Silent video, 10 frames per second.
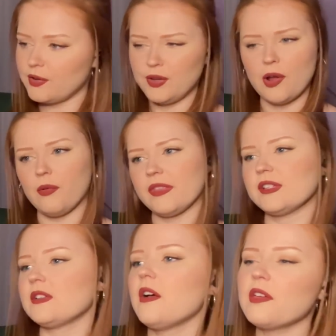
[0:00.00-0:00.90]
you know, with a
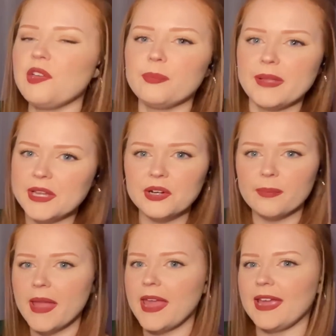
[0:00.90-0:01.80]
song called Peter
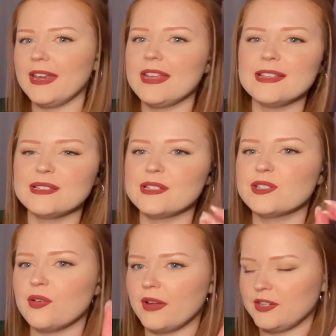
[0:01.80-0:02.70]
Pan, is this
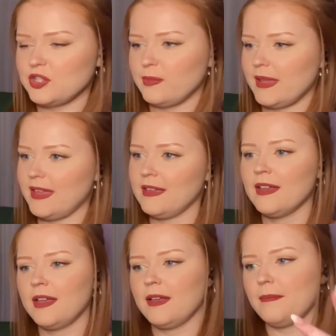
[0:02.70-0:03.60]
going to be
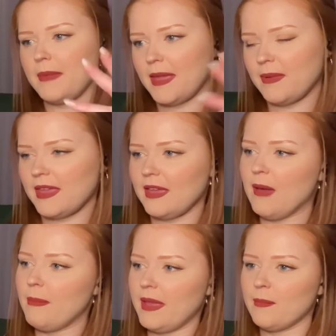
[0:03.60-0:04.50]
maybe a
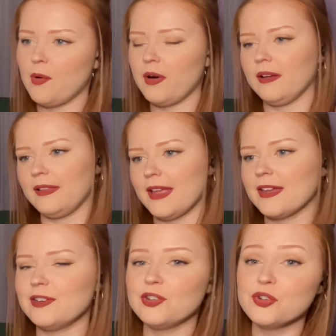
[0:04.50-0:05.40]
bit more like
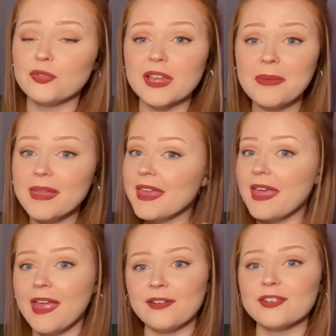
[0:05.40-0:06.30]
dreamy
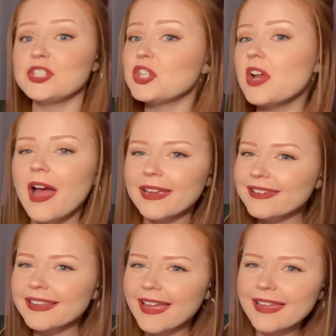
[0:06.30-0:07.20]
and
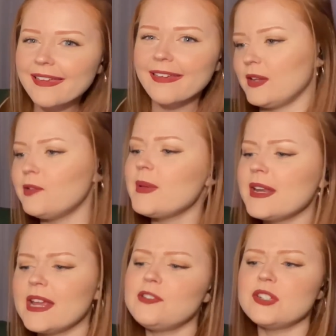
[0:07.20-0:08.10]
childlike? It'd be an
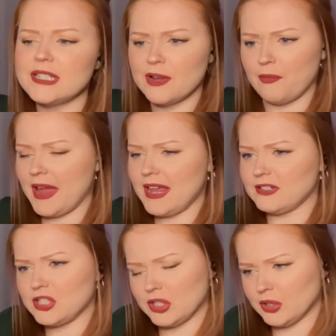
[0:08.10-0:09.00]
interesting way
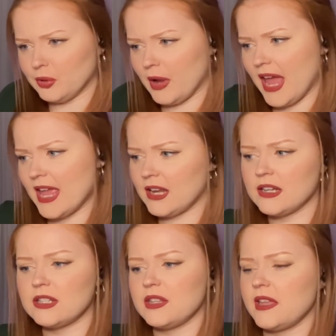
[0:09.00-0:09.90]
to
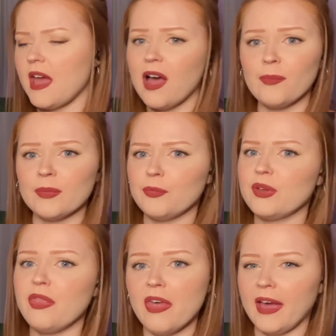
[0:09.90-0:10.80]
end the album
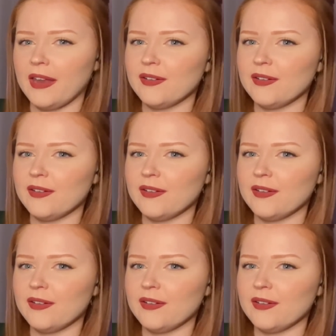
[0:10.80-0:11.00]
with that